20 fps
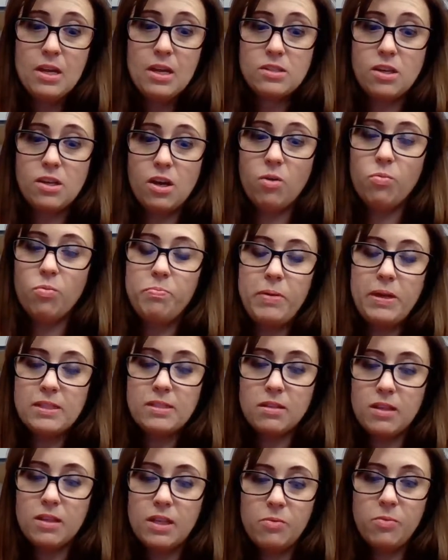So
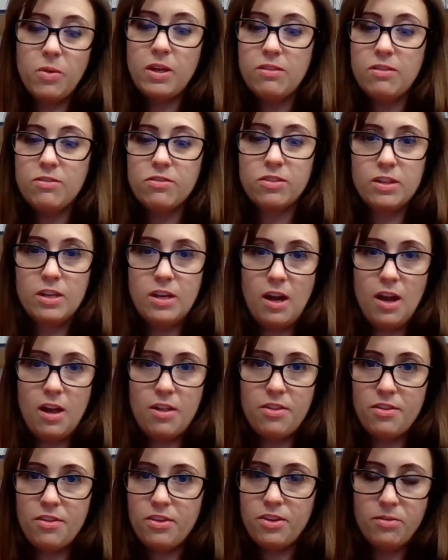basically, what you've learned in
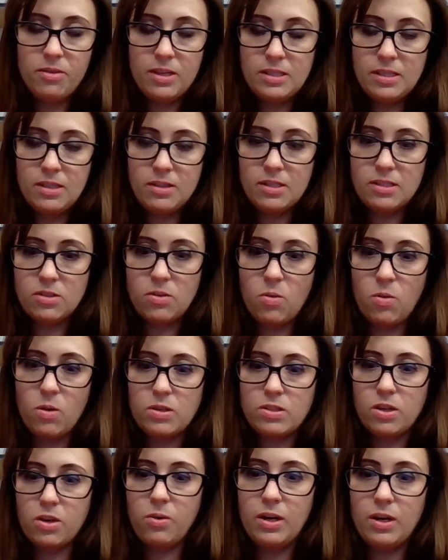other units in this
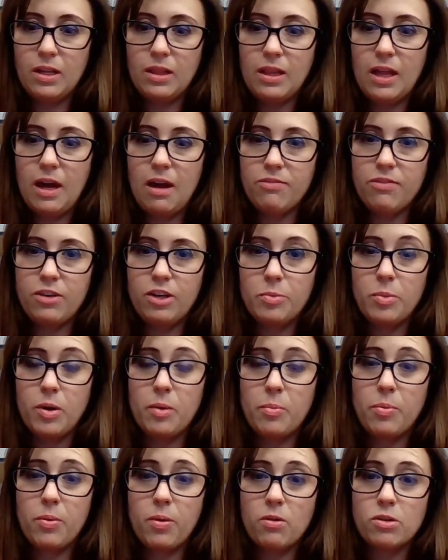course are going to allow for you to
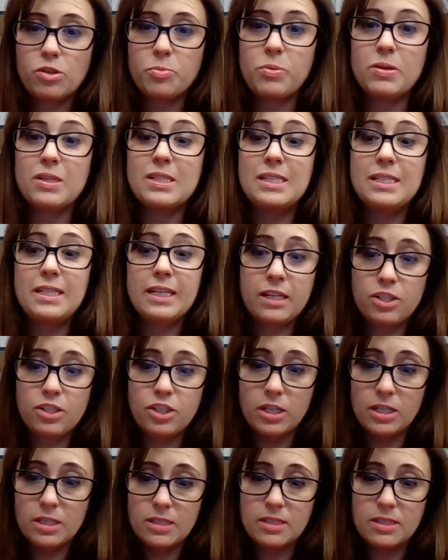approach
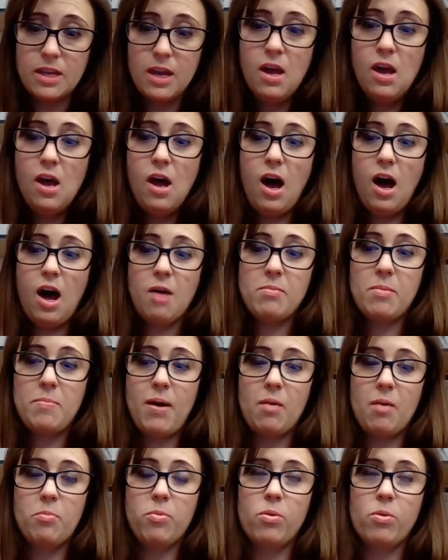predictions
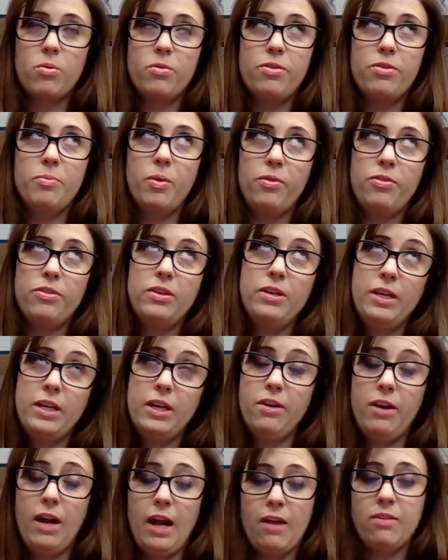about both the
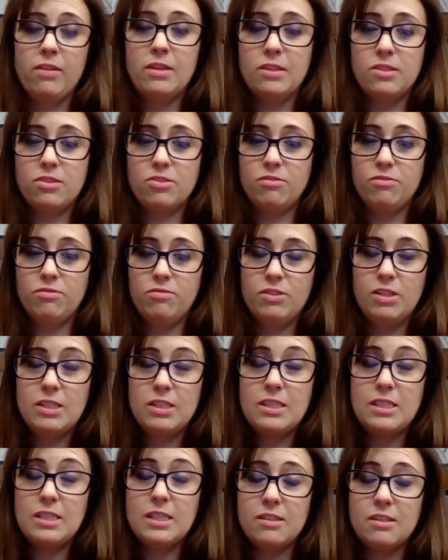near and the
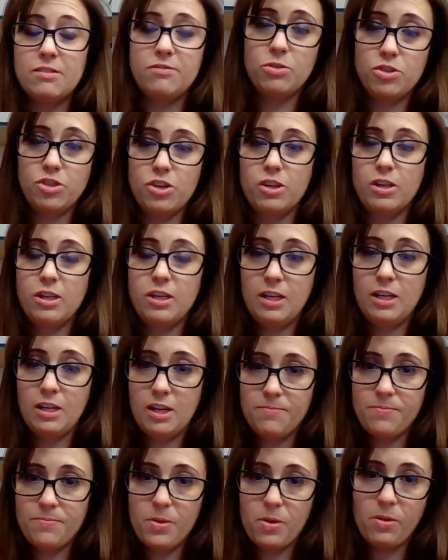distant future here.